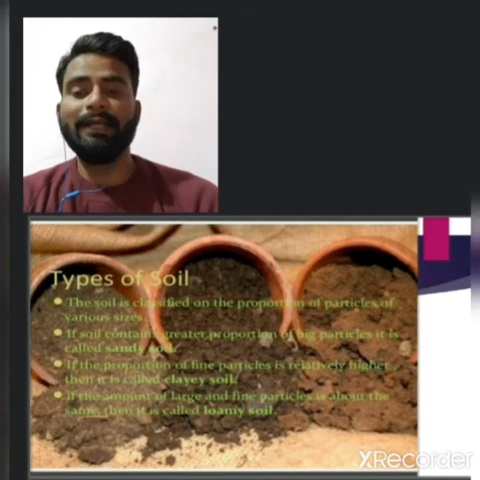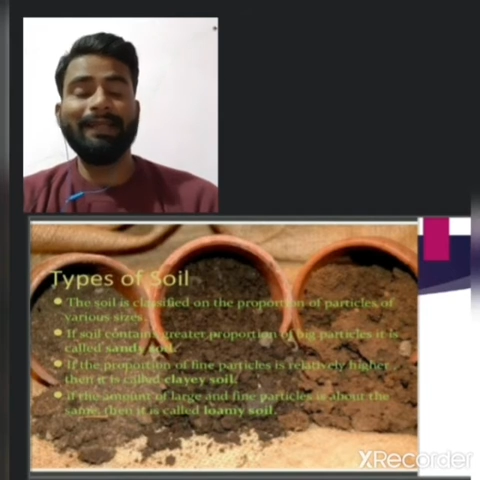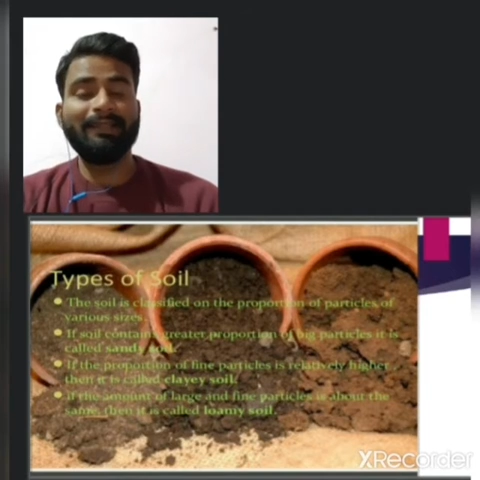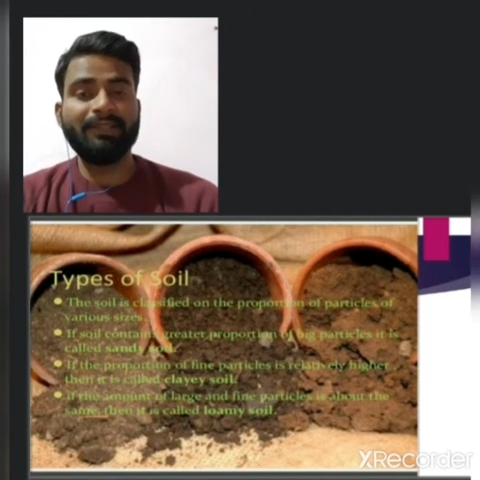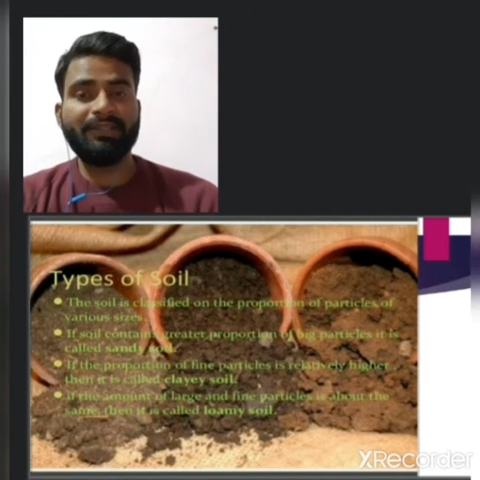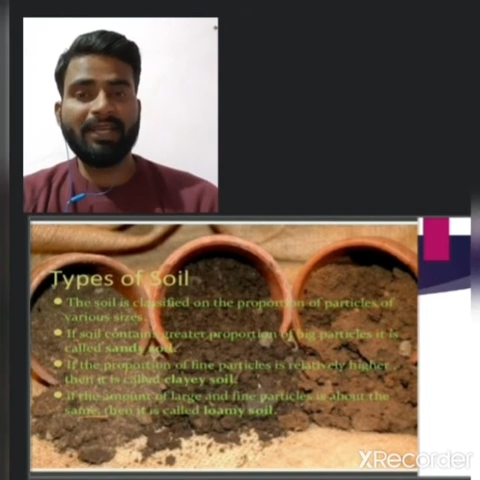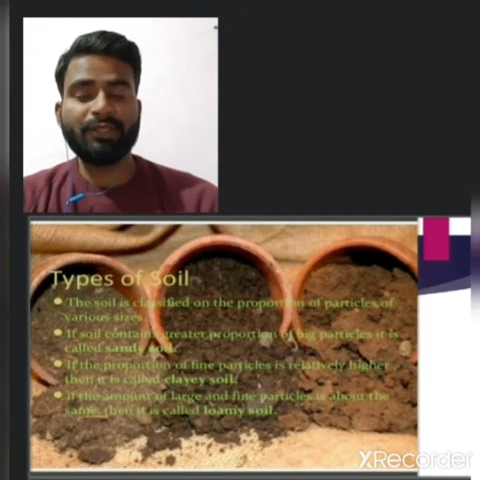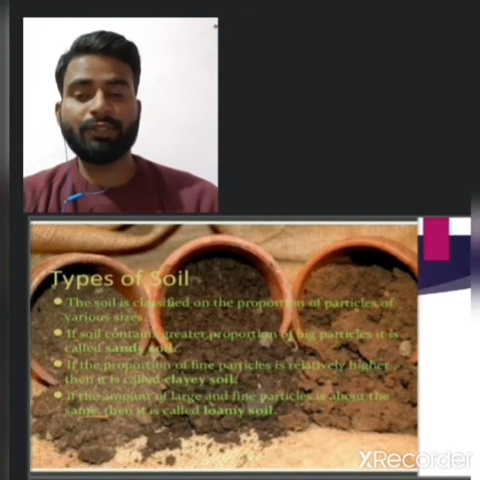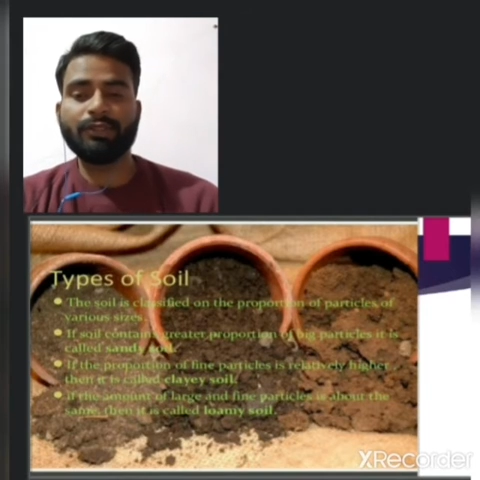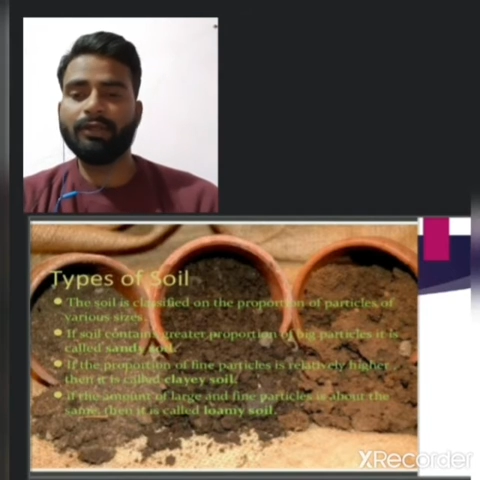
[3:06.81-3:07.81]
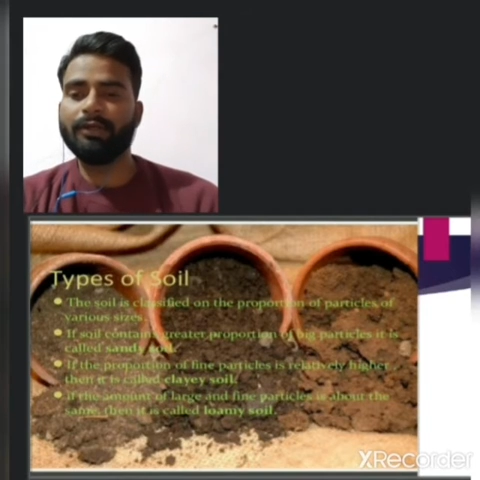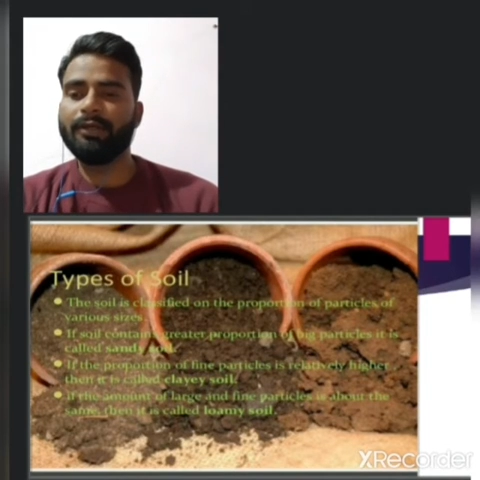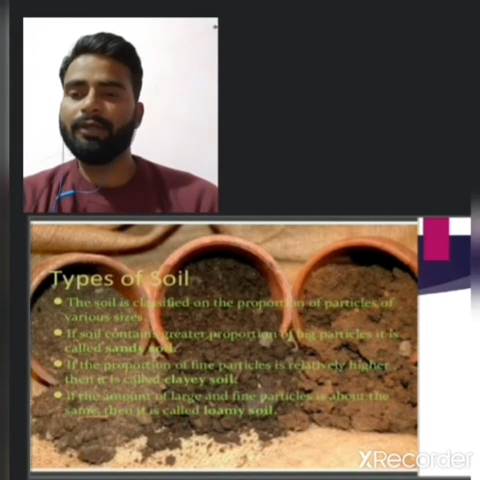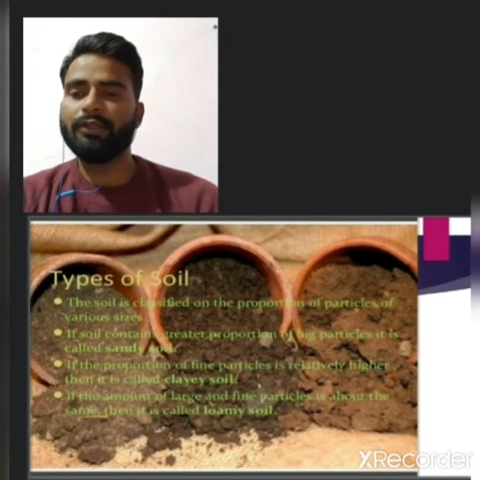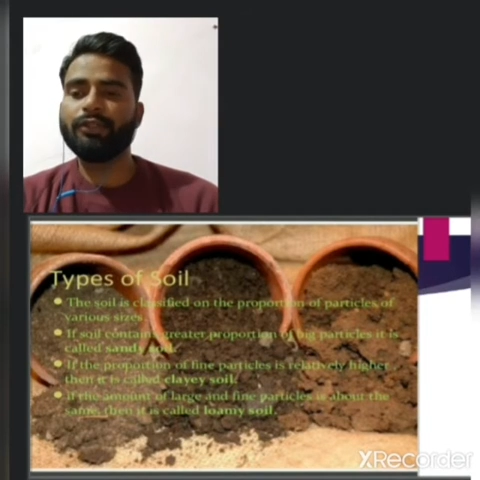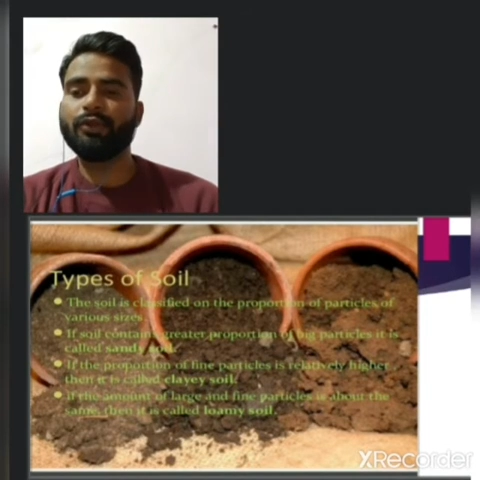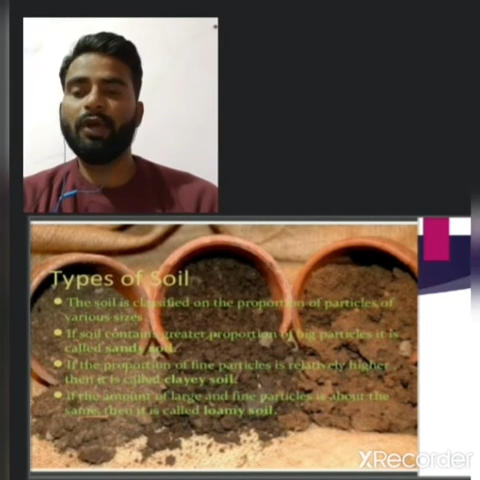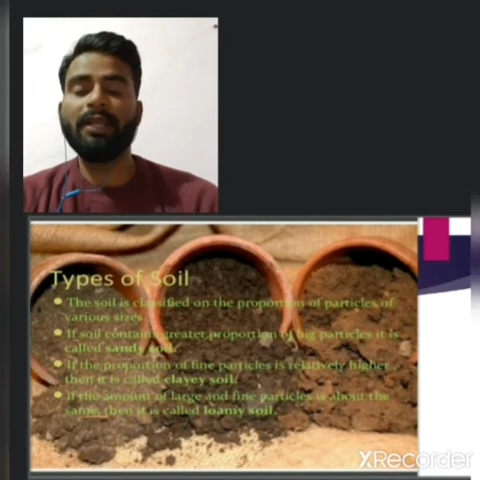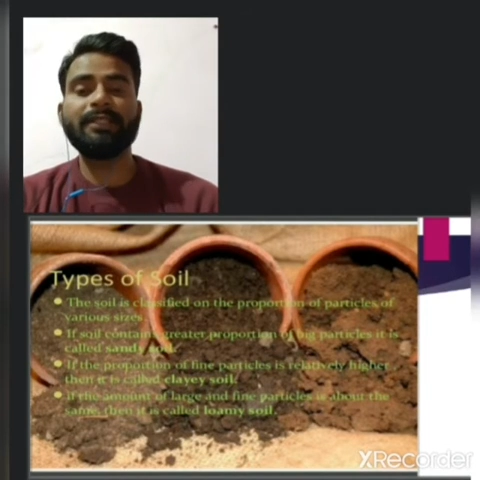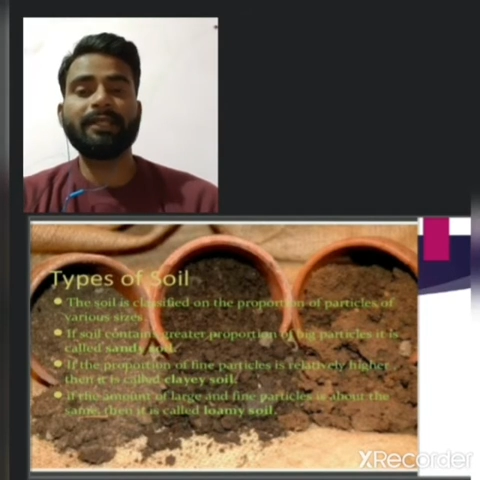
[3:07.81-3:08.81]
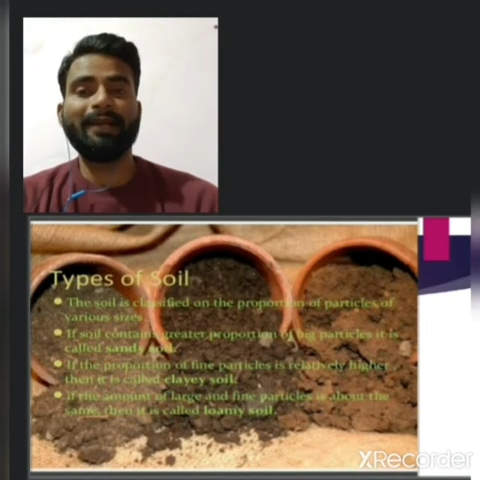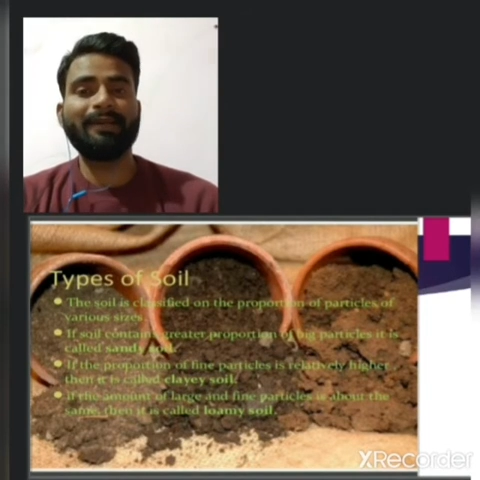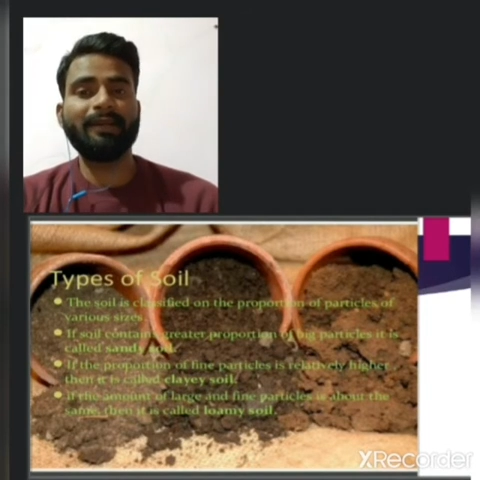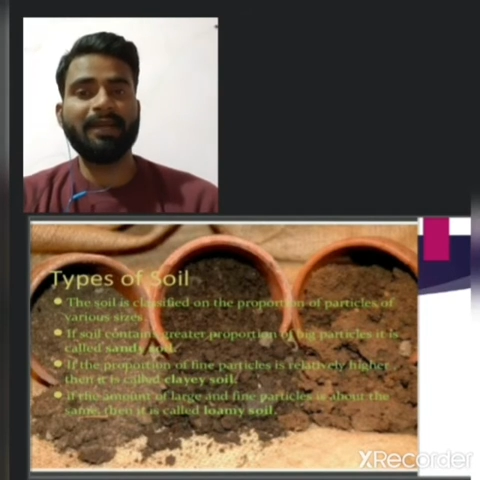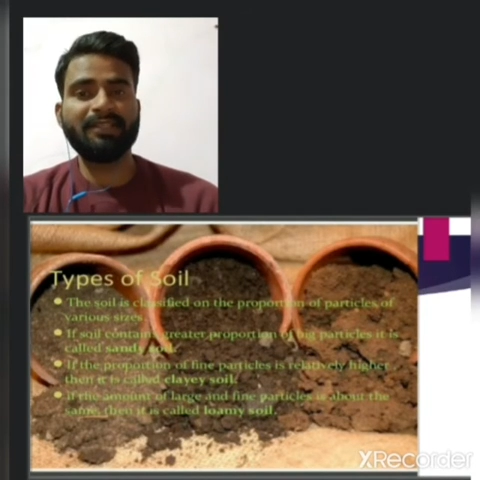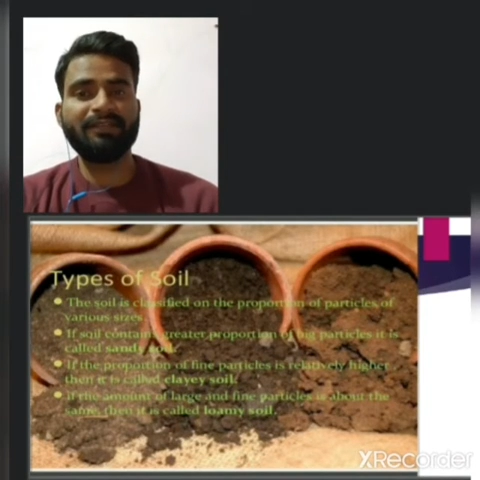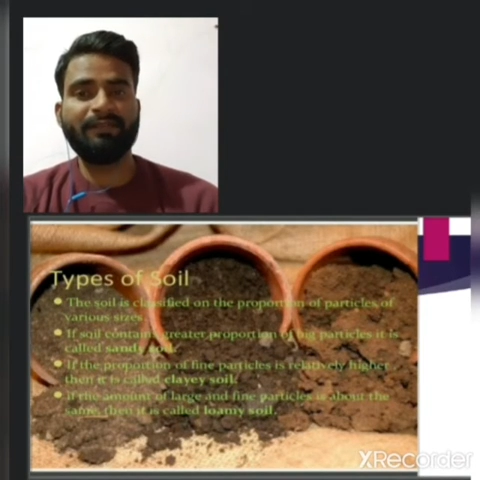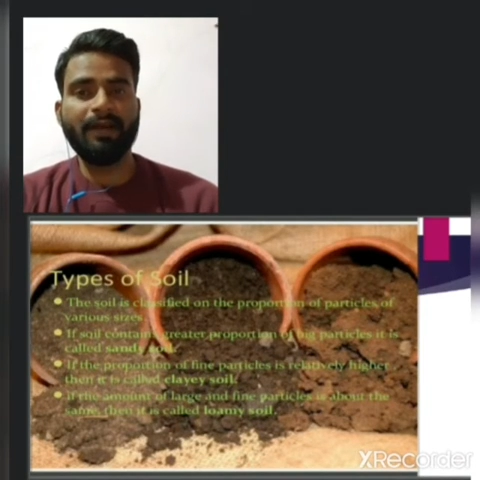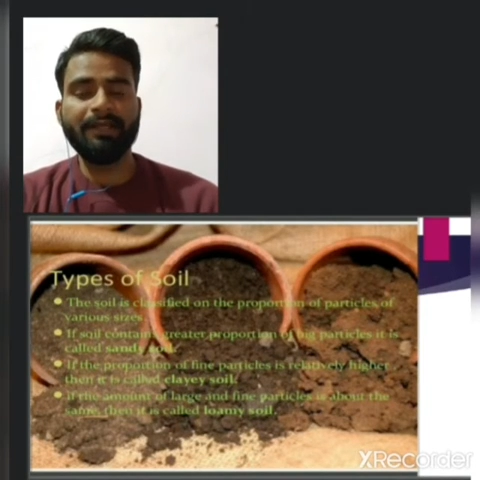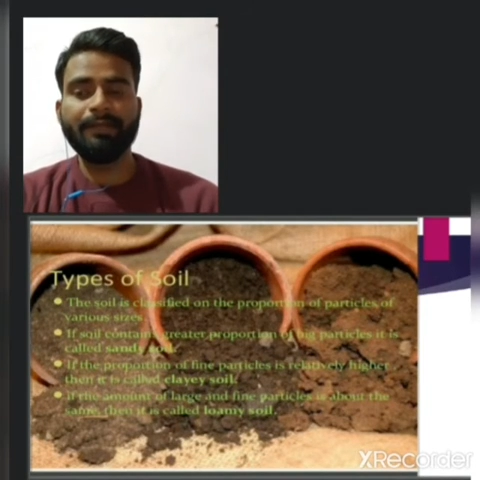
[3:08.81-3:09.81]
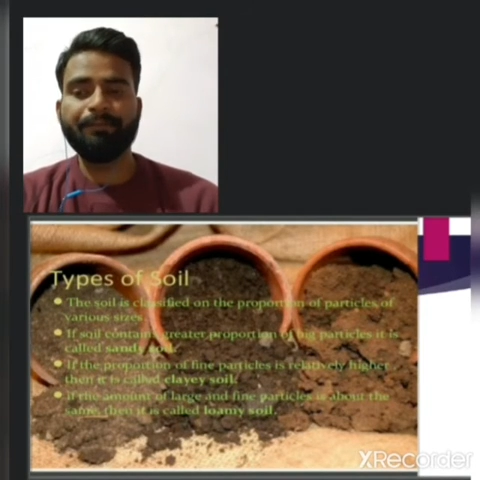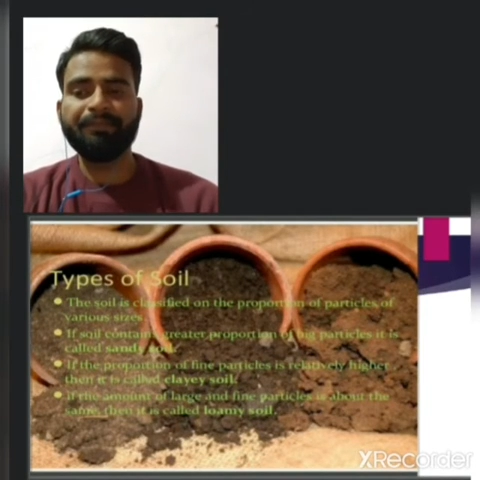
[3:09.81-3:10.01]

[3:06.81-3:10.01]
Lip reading: and the texture, soils are classified